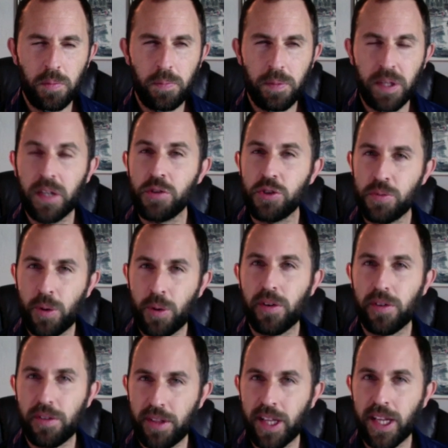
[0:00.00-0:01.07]
be a smart
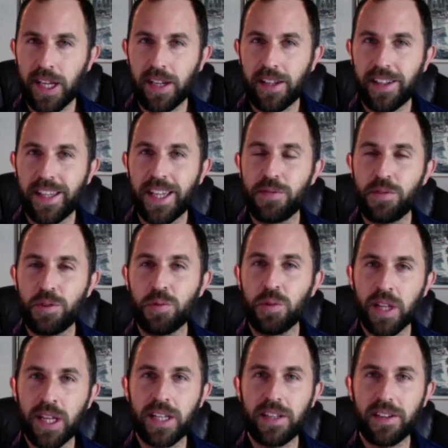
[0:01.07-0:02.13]
thing if you
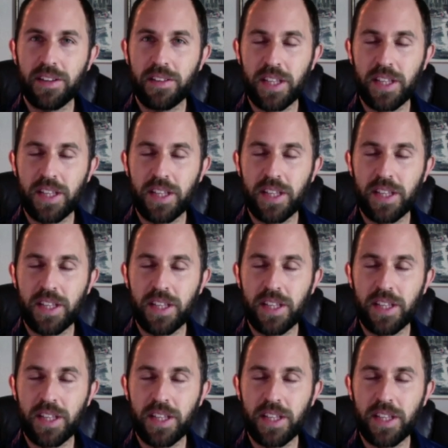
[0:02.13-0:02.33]
let